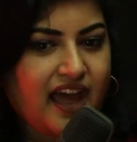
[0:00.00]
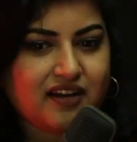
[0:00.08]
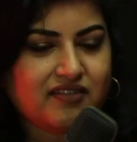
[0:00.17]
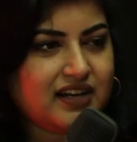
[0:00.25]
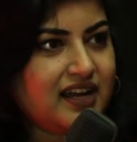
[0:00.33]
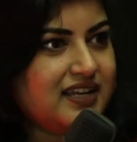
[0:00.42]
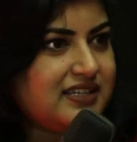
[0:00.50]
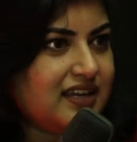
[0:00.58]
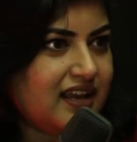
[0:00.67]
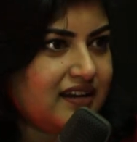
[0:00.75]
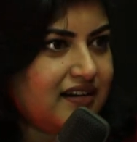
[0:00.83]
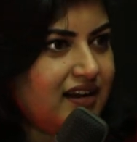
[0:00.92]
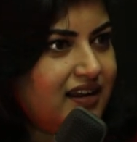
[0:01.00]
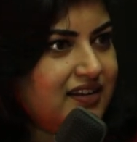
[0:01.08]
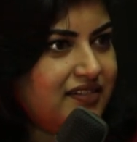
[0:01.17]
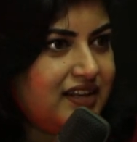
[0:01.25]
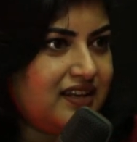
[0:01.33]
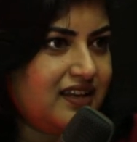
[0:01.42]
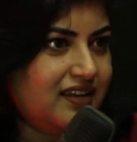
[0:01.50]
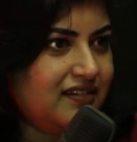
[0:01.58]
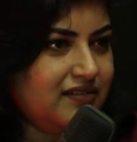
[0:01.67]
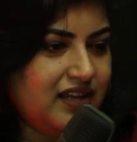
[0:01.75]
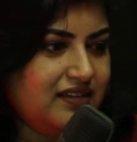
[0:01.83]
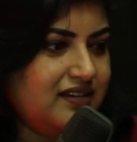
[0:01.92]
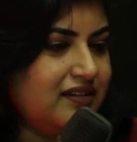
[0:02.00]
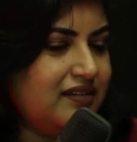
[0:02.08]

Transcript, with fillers: advertising and creativity yeah, they go